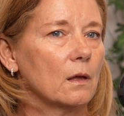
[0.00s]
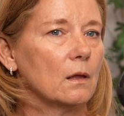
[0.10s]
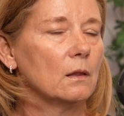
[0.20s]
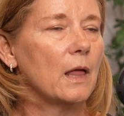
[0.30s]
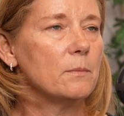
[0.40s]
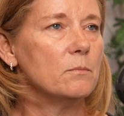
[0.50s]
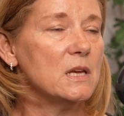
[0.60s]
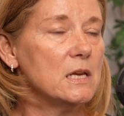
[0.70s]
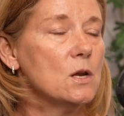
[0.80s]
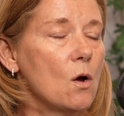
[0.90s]
let
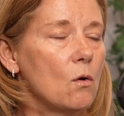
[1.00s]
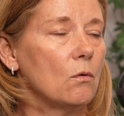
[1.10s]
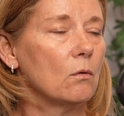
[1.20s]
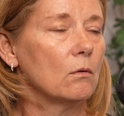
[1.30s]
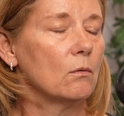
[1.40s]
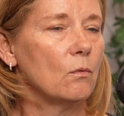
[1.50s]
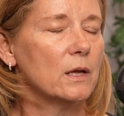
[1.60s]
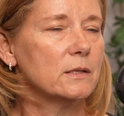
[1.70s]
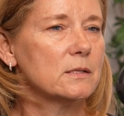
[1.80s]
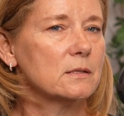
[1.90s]
me know
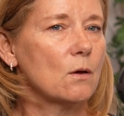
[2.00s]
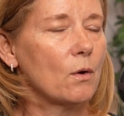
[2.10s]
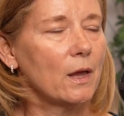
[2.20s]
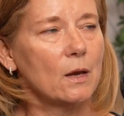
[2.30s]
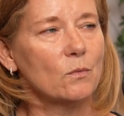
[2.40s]
what's okay and